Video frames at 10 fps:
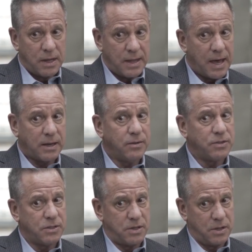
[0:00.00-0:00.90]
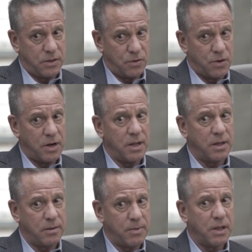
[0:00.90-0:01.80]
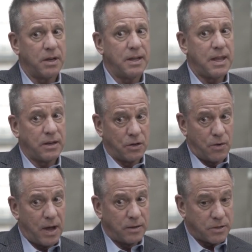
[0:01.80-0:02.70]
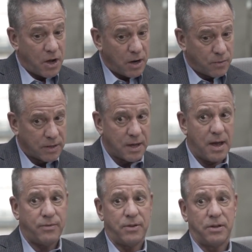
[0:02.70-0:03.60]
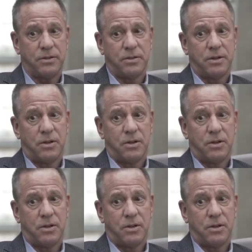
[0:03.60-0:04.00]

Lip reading: That gives us the authority and the ability then to go out and talk with confidence